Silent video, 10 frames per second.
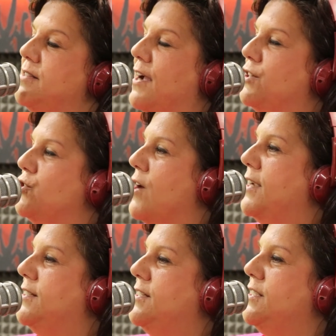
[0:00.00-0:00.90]
I, I
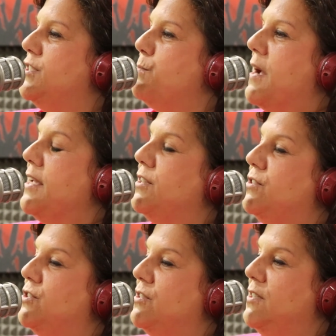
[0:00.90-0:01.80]
tried to teach my
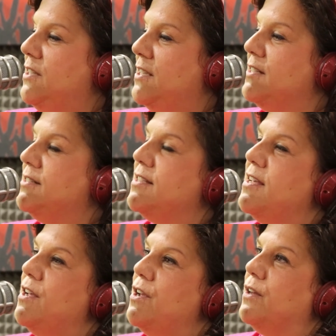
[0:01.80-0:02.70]
kids
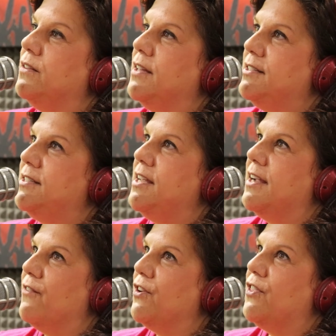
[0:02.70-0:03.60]
let's take
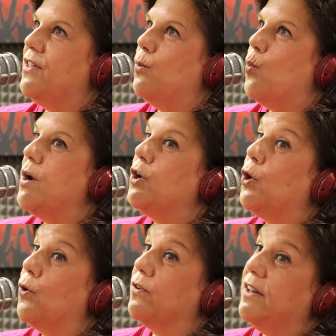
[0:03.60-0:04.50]
everything one
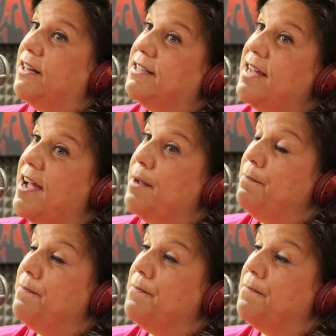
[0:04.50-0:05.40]
hurdle at a
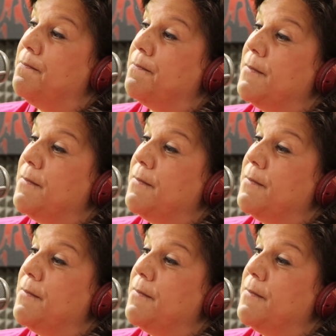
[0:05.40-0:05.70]
time. Yeah.